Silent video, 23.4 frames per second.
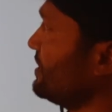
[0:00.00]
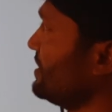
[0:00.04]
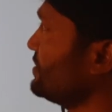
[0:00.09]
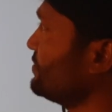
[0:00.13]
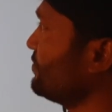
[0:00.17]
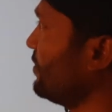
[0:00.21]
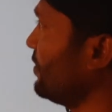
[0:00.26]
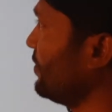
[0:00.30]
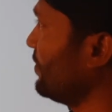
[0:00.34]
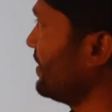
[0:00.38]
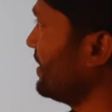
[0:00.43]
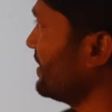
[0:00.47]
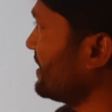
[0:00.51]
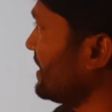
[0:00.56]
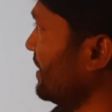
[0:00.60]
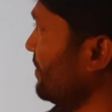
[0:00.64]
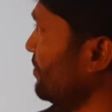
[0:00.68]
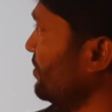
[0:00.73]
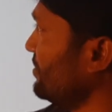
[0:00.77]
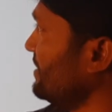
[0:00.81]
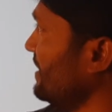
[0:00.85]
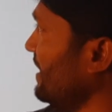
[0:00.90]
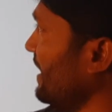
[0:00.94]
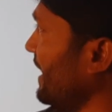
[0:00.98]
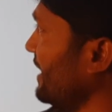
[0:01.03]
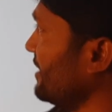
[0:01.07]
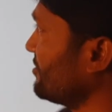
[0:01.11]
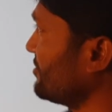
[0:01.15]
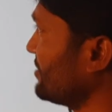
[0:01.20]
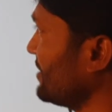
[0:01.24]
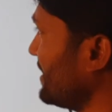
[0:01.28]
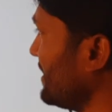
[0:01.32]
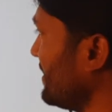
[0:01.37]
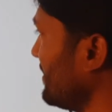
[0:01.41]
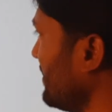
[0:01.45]
is over. Come to the
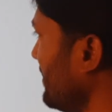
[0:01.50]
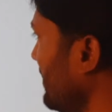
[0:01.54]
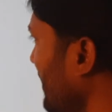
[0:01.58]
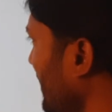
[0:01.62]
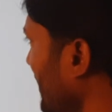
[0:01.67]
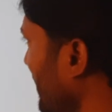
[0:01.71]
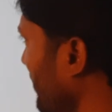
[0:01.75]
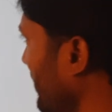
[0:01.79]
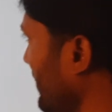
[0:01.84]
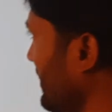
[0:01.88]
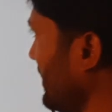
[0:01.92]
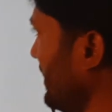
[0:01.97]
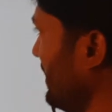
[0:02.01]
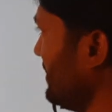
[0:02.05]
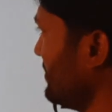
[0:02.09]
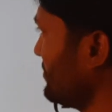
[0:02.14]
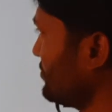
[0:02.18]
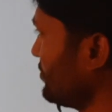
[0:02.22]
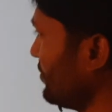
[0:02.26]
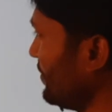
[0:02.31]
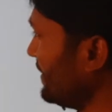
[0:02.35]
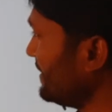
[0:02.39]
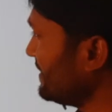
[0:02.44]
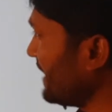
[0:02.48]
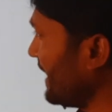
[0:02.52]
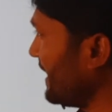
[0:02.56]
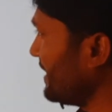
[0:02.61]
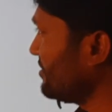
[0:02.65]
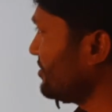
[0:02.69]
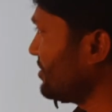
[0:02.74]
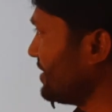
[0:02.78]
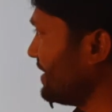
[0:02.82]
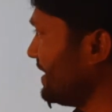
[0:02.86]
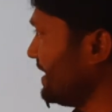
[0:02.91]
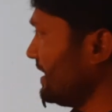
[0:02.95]
I3. Okay, so in the
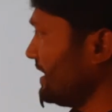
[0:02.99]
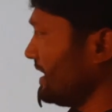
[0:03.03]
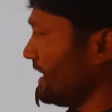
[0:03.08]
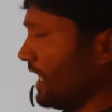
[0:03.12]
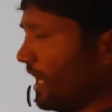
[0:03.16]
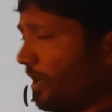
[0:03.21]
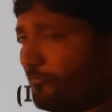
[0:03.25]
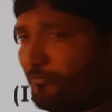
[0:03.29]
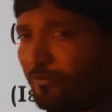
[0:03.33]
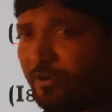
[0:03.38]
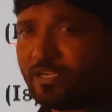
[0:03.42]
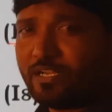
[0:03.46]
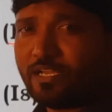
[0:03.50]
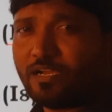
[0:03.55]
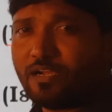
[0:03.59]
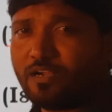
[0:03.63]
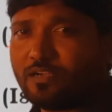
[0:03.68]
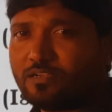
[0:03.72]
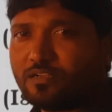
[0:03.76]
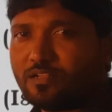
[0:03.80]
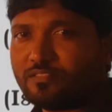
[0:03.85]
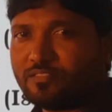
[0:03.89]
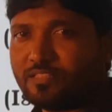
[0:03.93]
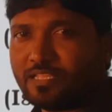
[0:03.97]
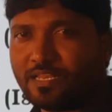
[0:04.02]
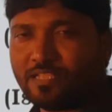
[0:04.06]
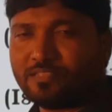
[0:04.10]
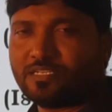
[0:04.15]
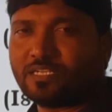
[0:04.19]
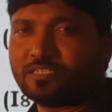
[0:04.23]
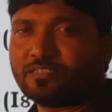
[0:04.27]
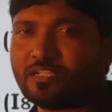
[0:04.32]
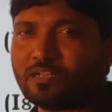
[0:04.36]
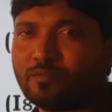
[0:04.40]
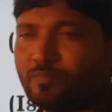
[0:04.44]
I3 after that there
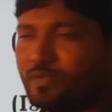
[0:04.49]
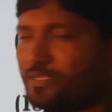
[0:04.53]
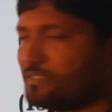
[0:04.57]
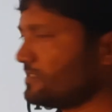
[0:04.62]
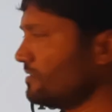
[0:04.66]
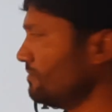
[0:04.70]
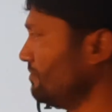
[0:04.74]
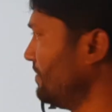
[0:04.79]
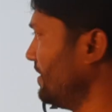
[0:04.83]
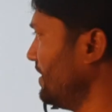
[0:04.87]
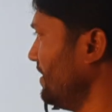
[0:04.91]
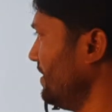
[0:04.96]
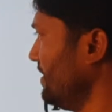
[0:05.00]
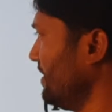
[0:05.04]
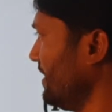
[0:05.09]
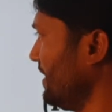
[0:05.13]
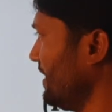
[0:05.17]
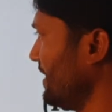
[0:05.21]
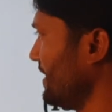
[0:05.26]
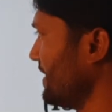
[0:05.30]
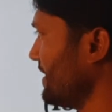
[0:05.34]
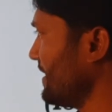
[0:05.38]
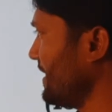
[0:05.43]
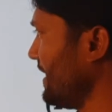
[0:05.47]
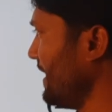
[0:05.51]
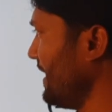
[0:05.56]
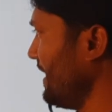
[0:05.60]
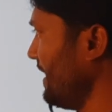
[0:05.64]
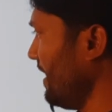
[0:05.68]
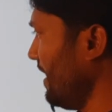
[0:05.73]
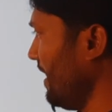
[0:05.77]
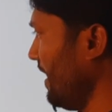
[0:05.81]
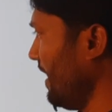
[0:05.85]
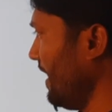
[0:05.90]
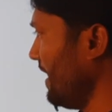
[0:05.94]
is a terminal symbol
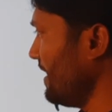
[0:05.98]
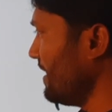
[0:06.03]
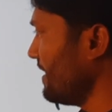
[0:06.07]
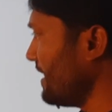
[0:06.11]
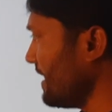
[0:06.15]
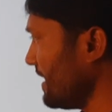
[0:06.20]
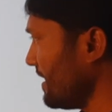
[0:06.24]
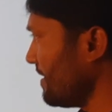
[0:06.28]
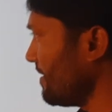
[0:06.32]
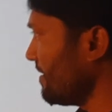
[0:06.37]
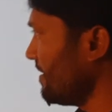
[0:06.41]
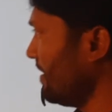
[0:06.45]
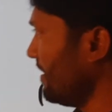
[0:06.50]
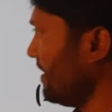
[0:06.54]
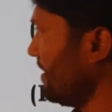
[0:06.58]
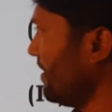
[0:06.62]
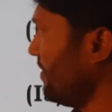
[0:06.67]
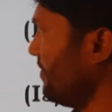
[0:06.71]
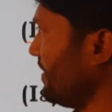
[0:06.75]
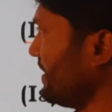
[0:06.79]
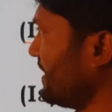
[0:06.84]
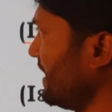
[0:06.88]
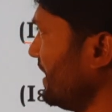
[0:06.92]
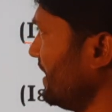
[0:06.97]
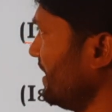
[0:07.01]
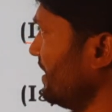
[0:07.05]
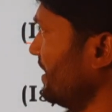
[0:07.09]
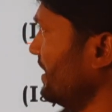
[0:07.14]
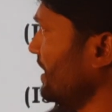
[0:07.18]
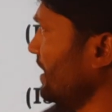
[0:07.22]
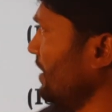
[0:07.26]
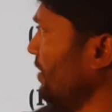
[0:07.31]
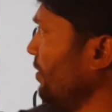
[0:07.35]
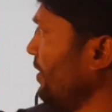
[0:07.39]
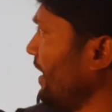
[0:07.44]
A and D.
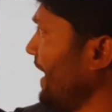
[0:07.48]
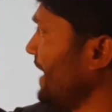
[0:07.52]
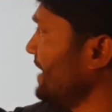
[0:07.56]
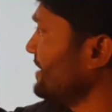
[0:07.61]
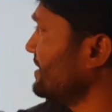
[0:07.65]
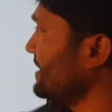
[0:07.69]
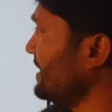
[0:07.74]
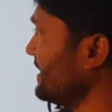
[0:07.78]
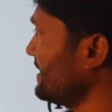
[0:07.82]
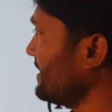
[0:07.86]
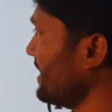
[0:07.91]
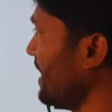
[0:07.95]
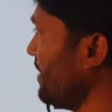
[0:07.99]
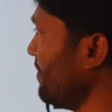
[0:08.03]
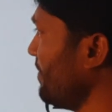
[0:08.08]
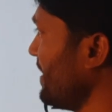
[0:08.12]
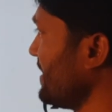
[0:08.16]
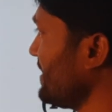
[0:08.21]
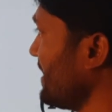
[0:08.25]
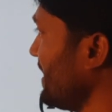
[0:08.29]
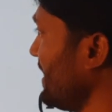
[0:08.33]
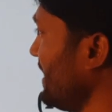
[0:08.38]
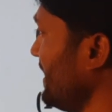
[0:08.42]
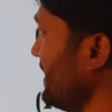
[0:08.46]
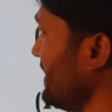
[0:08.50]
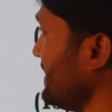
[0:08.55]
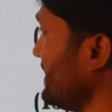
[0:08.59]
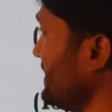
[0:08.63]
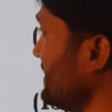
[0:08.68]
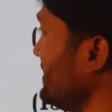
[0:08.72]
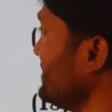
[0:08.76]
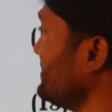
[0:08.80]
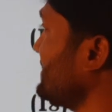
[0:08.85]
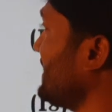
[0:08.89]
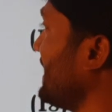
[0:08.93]
Okay, now I3 comma A
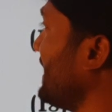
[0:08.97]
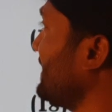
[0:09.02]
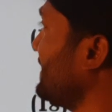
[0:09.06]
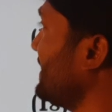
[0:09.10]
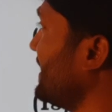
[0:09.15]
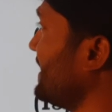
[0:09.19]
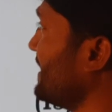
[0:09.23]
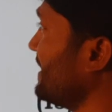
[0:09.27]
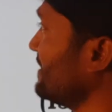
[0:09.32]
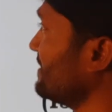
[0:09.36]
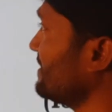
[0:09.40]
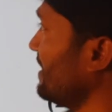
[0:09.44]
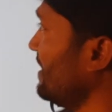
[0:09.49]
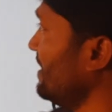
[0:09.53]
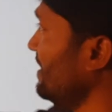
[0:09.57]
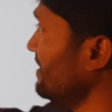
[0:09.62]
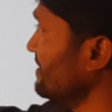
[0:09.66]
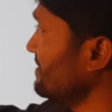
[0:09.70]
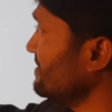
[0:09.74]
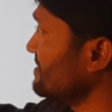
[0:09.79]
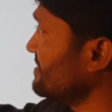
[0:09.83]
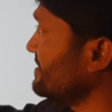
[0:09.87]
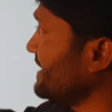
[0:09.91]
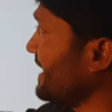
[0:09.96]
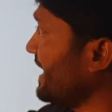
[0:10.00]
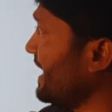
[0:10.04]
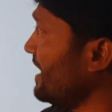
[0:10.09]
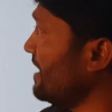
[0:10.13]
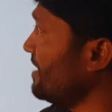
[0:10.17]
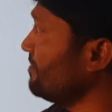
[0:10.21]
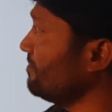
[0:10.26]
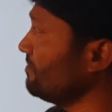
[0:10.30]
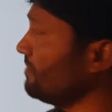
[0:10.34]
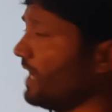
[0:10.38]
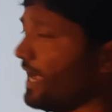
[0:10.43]
is ended in the
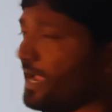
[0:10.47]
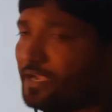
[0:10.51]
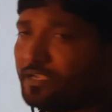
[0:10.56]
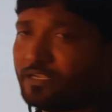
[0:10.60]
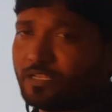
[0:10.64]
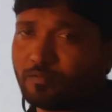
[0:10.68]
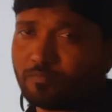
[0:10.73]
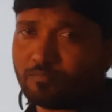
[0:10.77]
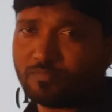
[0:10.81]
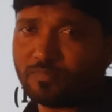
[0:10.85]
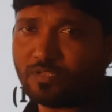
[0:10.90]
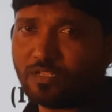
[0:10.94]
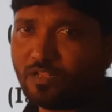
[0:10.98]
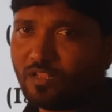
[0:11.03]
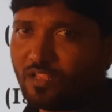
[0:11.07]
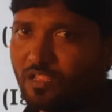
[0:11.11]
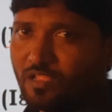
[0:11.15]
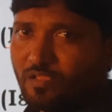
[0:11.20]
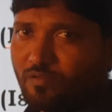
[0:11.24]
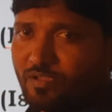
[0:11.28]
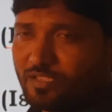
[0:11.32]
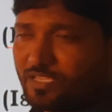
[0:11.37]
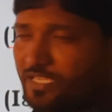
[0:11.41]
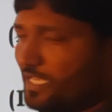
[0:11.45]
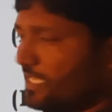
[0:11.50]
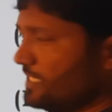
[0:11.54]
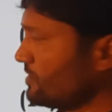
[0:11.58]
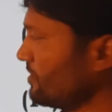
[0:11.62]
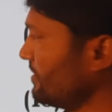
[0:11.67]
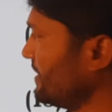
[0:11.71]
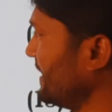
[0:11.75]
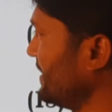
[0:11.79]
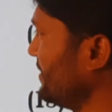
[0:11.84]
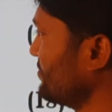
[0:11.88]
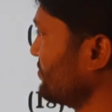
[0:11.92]
same item. Okay,
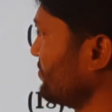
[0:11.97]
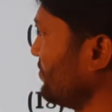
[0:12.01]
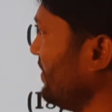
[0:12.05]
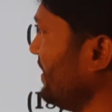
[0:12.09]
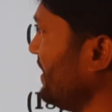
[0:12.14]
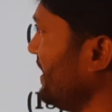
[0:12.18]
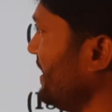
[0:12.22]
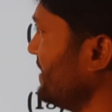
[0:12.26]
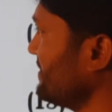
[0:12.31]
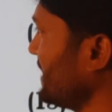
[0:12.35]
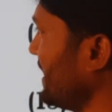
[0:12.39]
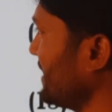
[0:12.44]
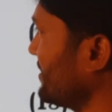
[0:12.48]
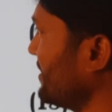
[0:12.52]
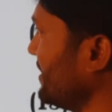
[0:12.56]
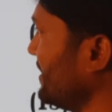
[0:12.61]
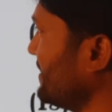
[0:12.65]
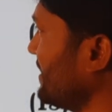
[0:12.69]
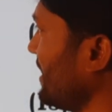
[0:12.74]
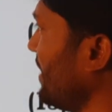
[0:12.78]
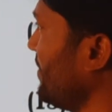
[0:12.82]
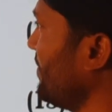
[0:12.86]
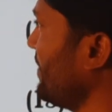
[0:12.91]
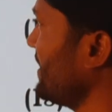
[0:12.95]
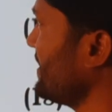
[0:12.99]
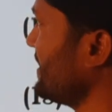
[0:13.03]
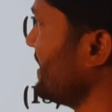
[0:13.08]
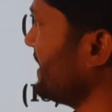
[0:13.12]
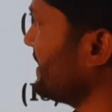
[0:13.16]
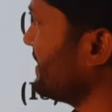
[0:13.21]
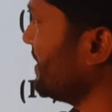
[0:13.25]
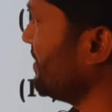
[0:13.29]
so that is called as I3 comma A